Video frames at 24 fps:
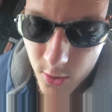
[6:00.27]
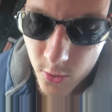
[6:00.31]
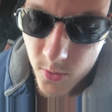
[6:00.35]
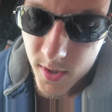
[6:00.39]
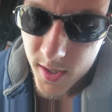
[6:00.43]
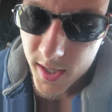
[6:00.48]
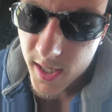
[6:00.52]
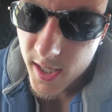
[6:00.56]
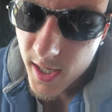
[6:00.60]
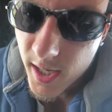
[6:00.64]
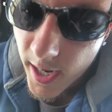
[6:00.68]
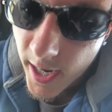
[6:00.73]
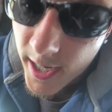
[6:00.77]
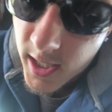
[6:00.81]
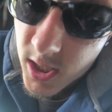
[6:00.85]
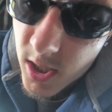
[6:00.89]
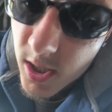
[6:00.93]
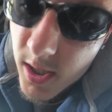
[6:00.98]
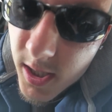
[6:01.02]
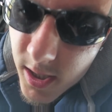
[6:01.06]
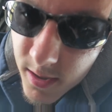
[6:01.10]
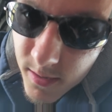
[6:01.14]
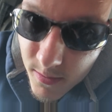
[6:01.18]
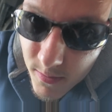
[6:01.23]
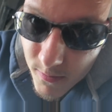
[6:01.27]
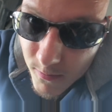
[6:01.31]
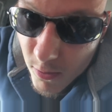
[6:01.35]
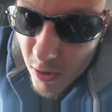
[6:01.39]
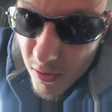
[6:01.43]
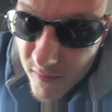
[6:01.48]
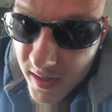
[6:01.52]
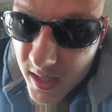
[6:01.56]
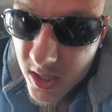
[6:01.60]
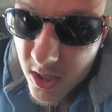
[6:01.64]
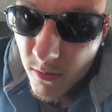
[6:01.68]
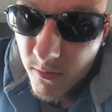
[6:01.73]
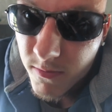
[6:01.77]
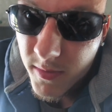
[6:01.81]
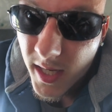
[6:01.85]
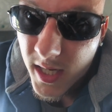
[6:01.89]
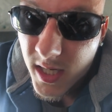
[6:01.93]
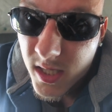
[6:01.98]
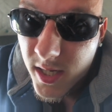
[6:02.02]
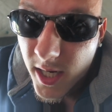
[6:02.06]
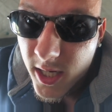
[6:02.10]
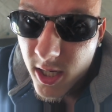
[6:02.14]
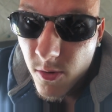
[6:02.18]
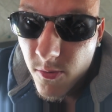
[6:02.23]
we actually moving some
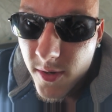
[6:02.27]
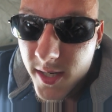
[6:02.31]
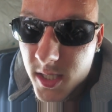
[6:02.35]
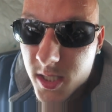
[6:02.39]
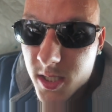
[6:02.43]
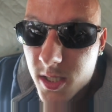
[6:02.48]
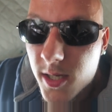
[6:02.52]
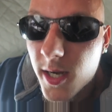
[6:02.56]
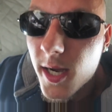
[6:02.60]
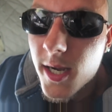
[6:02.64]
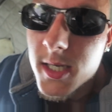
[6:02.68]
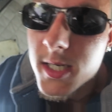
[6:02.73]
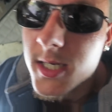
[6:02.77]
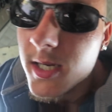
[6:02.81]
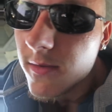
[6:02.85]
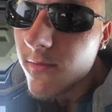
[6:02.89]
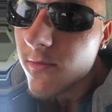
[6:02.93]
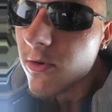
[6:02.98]
things like the wings, guys,